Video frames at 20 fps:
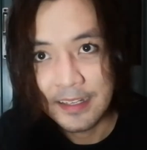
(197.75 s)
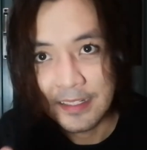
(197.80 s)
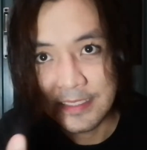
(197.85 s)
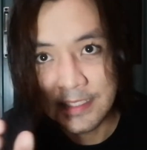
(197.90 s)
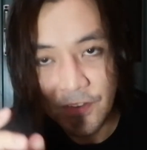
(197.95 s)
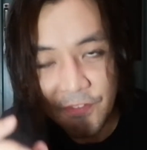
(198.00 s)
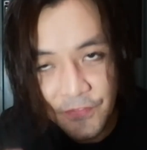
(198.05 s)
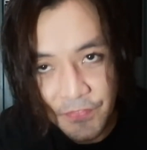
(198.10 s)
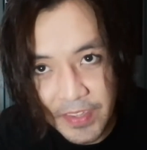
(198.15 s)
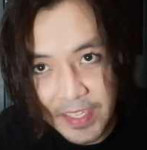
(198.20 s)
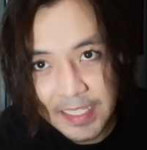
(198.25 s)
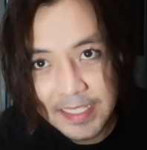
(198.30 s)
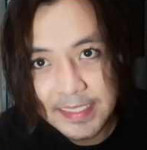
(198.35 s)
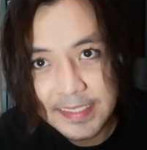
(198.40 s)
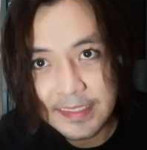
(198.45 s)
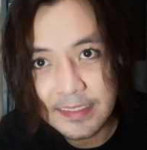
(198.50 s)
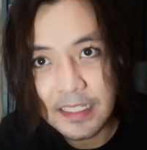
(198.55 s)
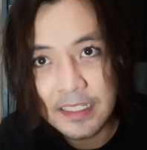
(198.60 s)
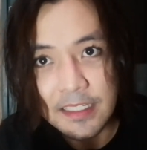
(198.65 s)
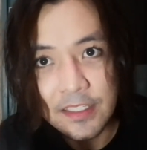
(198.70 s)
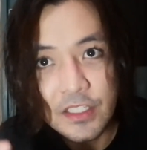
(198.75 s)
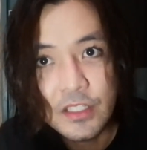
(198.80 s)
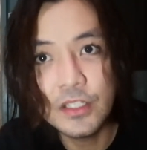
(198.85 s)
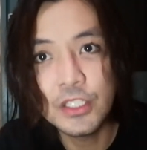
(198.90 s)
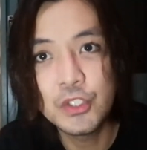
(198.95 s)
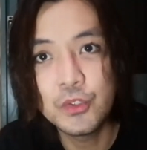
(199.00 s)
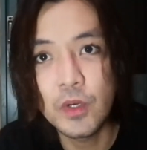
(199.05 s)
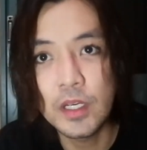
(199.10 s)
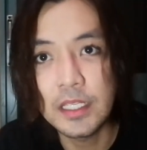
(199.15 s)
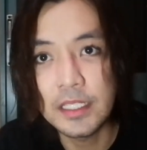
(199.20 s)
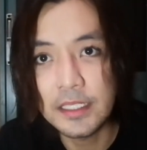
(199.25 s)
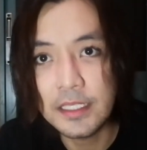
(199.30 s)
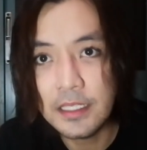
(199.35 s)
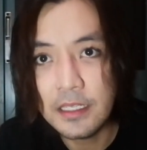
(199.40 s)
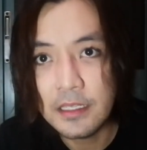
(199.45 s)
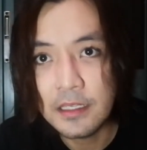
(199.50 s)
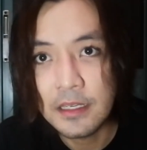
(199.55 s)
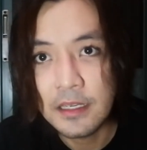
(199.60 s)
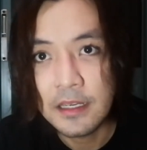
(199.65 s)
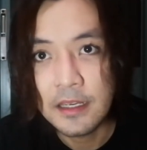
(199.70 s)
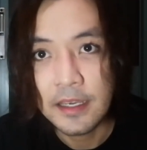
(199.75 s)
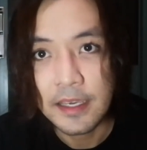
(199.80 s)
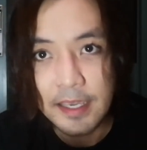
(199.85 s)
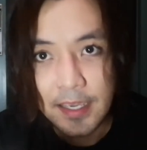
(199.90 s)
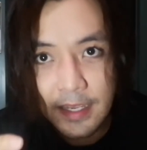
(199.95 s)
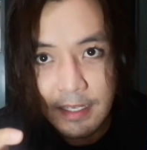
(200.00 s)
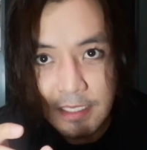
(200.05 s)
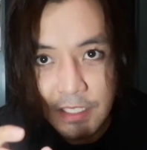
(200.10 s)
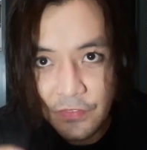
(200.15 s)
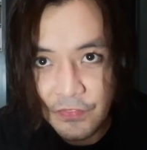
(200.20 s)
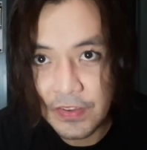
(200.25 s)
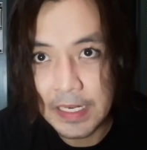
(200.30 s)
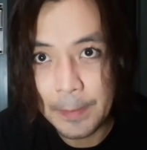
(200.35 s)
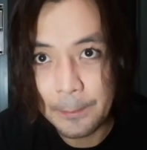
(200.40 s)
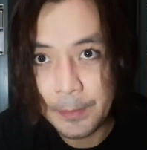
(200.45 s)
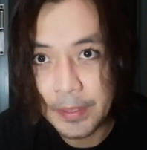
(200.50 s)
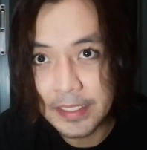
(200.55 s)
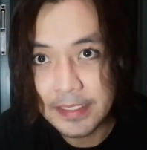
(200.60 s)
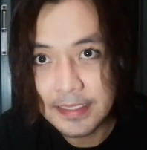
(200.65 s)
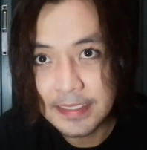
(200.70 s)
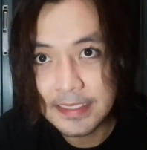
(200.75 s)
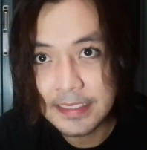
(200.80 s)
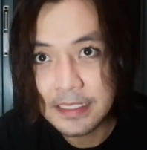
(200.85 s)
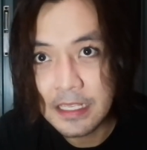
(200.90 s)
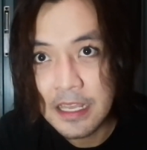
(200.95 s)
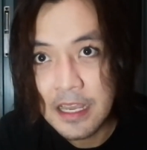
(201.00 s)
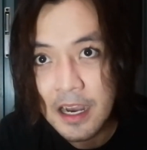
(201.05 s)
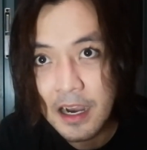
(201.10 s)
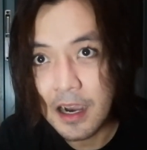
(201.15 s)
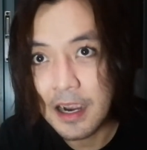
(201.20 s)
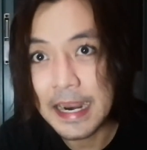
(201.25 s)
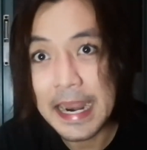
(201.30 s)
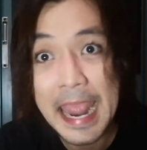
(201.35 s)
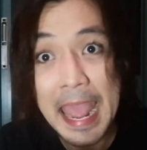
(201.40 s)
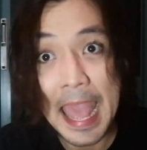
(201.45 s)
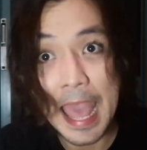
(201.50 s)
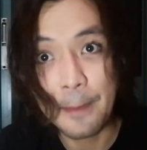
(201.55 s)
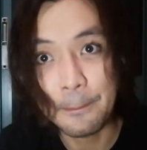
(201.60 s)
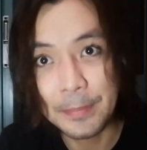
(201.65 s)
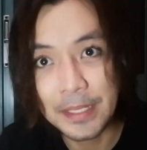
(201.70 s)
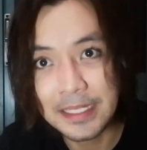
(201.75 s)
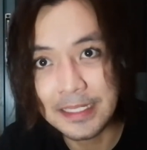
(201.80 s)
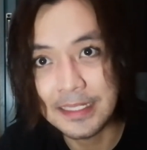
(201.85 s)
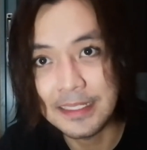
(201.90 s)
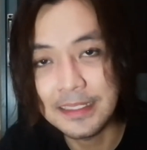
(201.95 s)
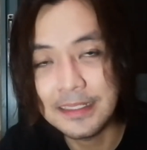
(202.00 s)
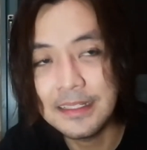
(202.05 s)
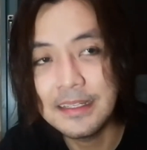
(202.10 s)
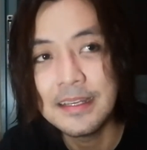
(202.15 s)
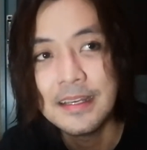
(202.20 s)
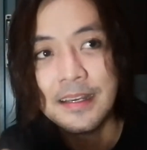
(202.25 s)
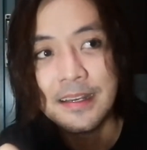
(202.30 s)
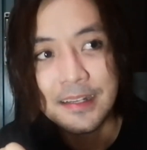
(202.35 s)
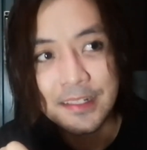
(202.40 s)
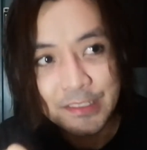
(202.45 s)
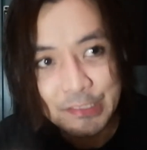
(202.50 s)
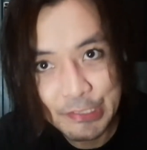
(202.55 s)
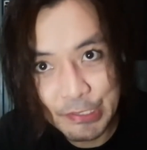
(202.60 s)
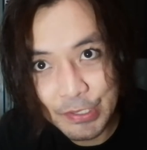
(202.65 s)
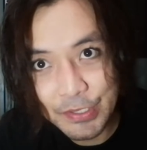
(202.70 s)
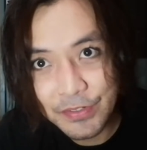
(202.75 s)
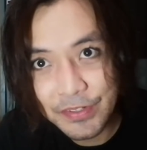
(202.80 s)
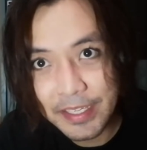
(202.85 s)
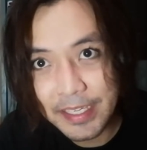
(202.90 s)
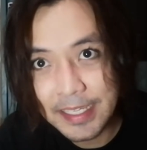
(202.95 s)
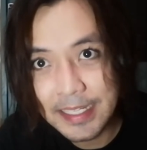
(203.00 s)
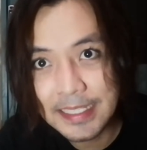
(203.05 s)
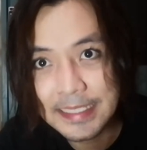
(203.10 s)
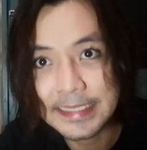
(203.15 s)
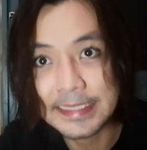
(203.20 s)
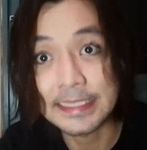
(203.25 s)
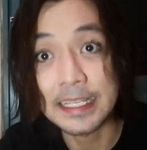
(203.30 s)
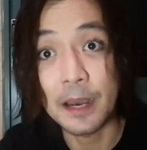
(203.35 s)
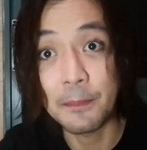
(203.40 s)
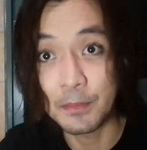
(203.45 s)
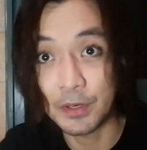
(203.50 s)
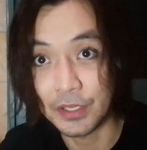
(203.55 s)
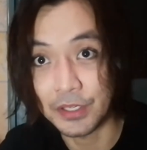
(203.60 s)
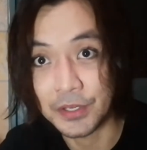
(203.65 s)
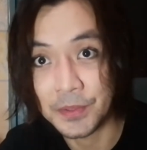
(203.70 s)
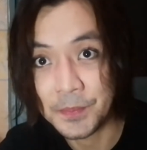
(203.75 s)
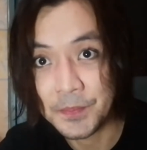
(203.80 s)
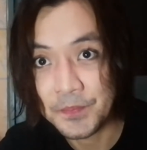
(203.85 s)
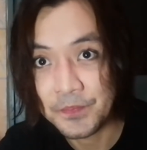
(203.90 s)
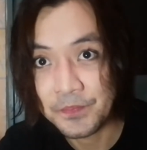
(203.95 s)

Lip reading: The feast usually in the Philippines are happening during summer.